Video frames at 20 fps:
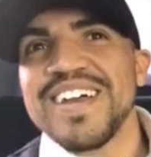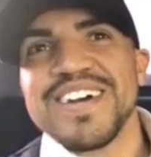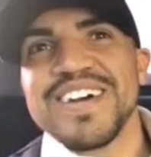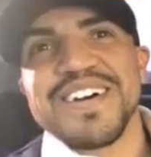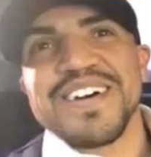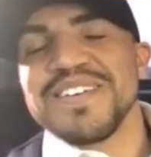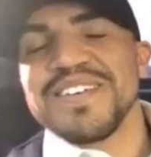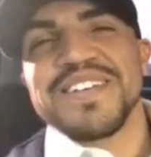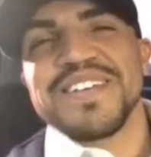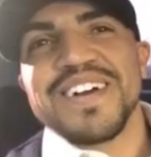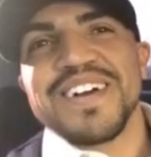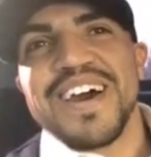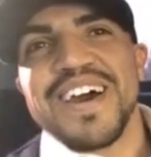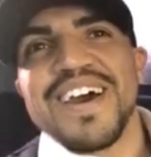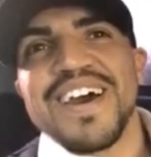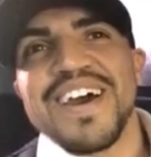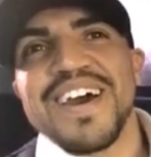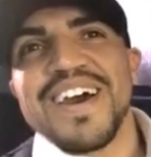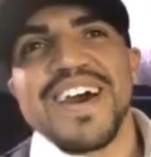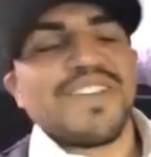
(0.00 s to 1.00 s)
I uh,
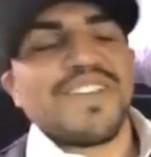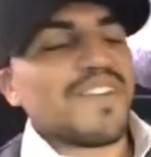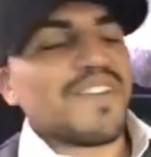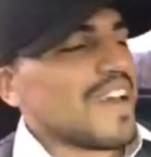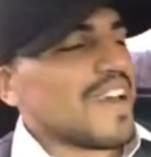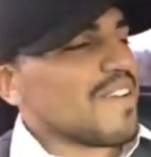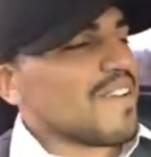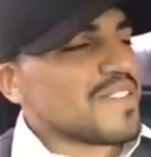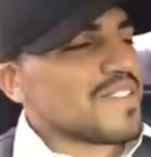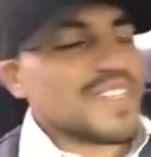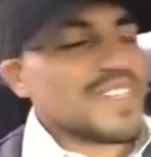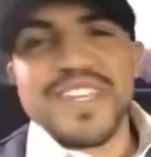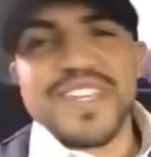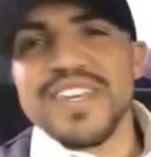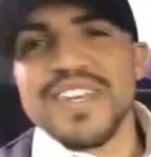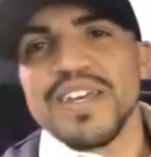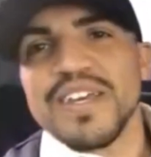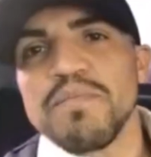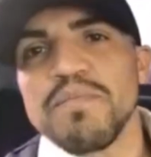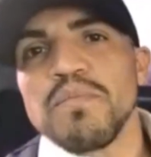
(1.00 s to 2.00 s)
I don't I don't
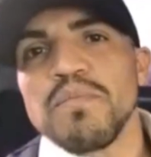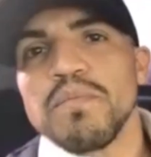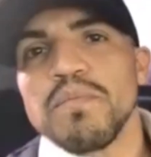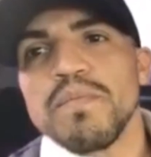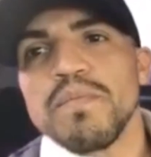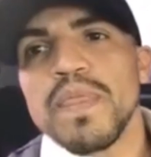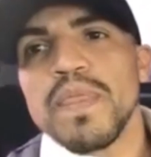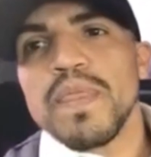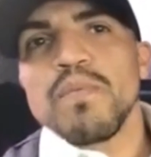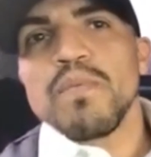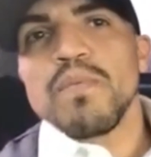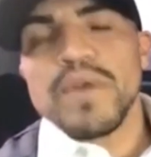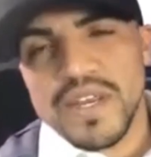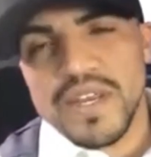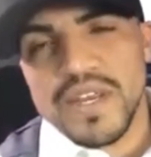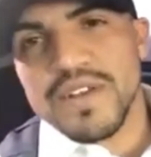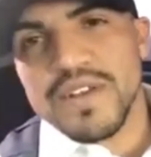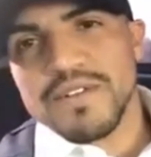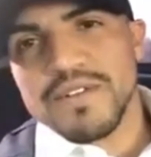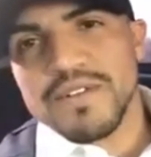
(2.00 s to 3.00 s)
see him
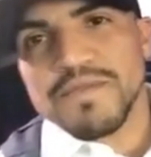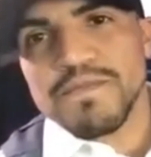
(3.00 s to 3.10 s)
win.